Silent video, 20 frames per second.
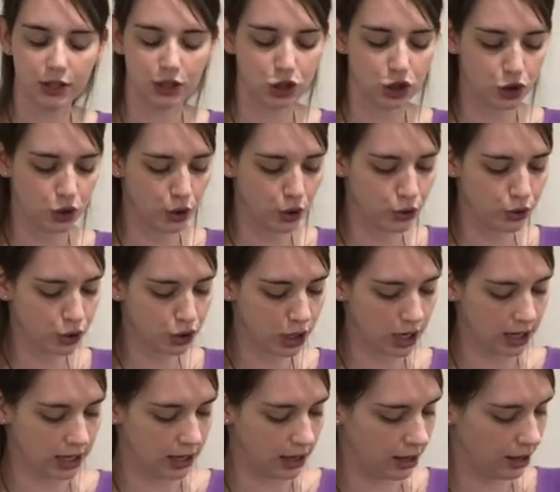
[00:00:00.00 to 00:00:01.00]
So those are
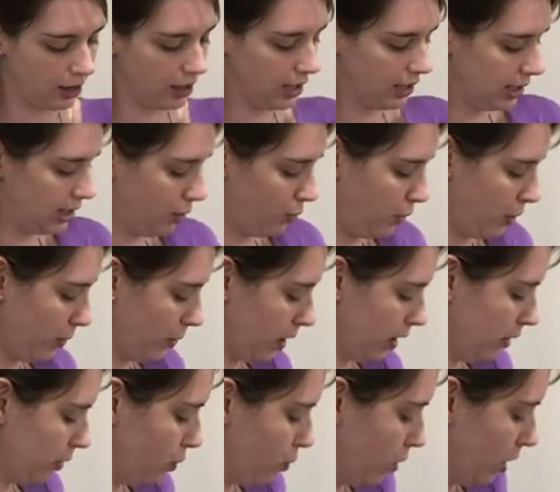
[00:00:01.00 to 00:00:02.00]
kind of the things that we
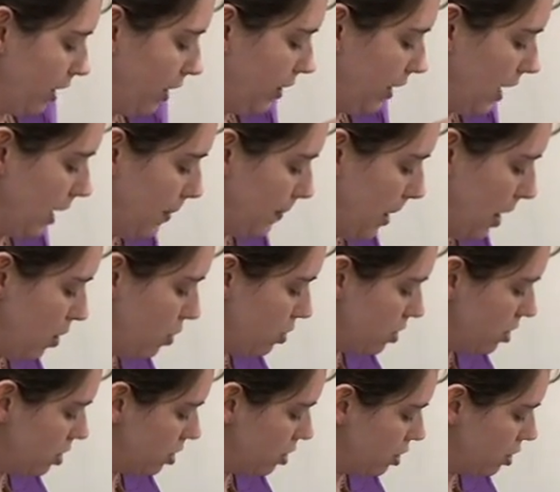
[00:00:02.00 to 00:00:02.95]
want to think about